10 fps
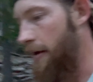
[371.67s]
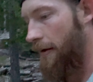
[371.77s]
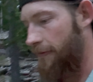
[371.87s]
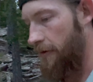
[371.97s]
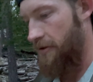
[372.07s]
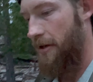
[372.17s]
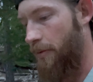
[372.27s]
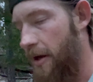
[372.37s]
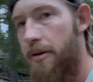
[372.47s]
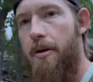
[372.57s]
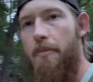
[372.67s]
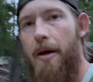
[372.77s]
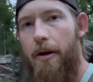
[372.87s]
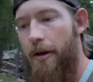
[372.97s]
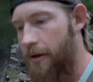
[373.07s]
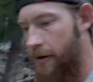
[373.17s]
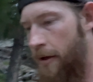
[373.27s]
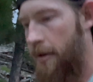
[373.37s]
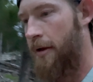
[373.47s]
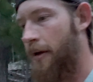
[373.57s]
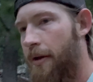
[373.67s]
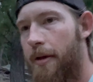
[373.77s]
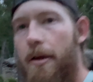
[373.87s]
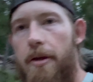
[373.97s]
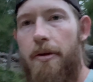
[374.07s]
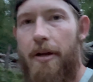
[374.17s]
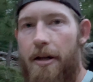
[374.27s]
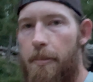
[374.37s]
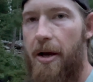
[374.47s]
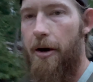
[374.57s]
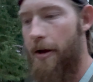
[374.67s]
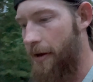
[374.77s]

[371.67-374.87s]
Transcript: if there's any way you can bear it, you need to bear it.